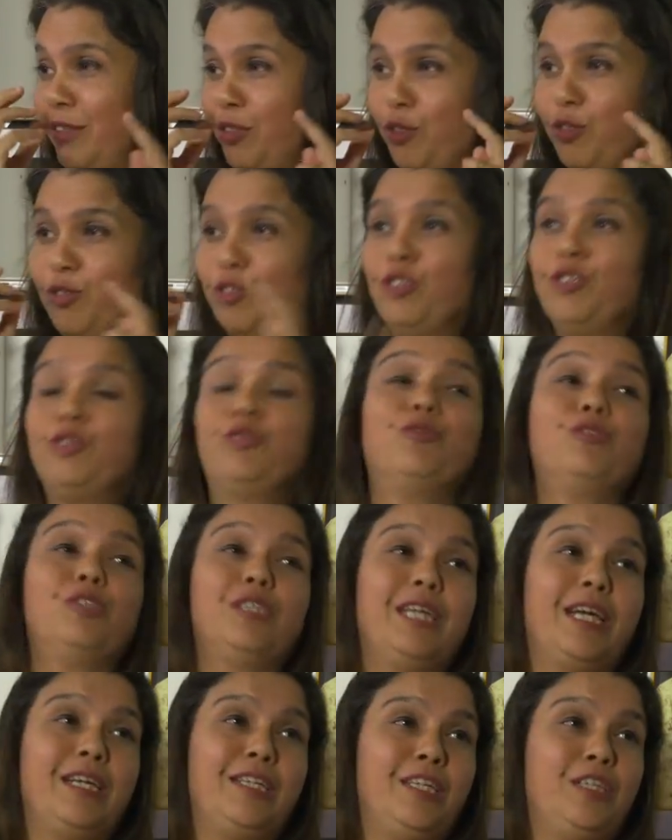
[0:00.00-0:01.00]
children
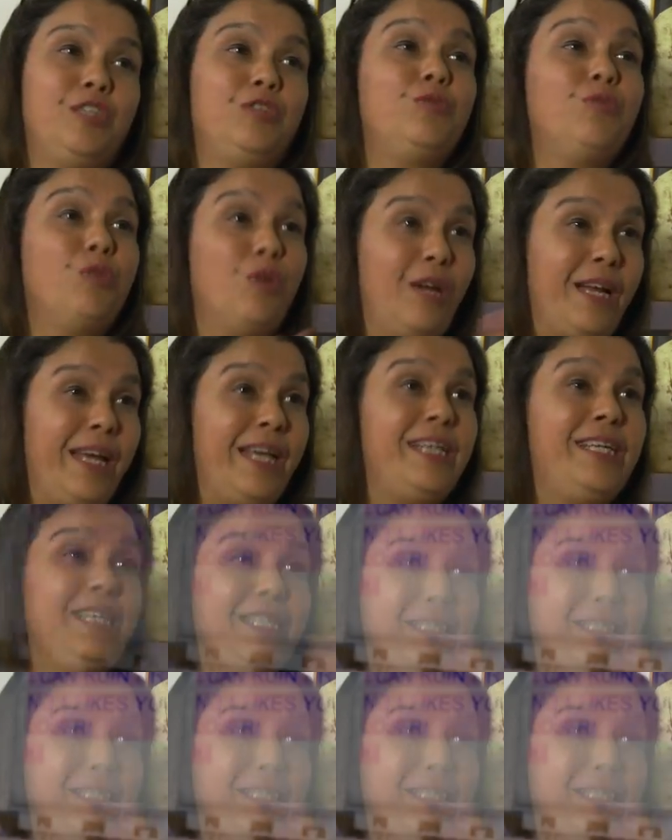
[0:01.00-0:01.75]
could get into or like he